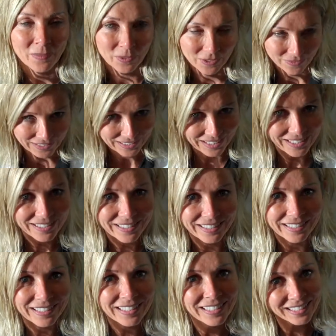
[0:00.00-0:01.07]
That was
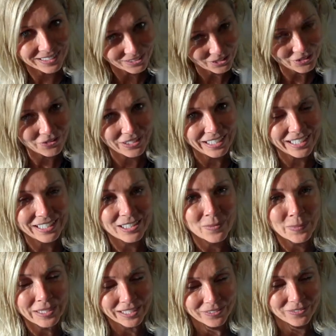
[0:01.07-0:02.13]
fantastic. A little nerve-wracking
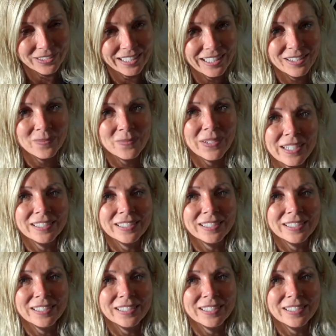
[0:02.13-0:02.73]
to begin with.